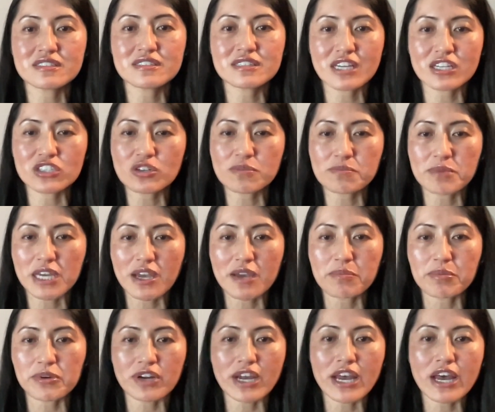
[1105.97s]
they should be
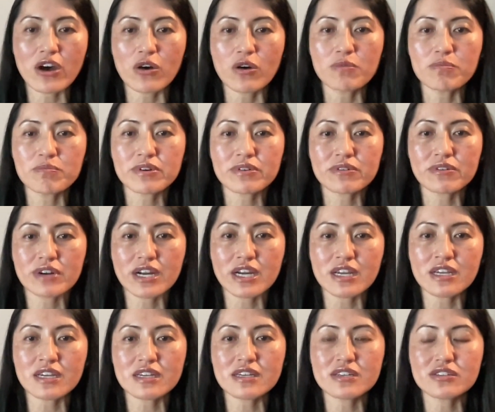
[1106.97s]
able to help,
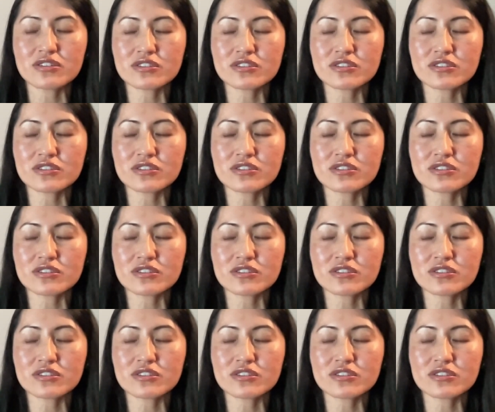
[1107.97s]
right?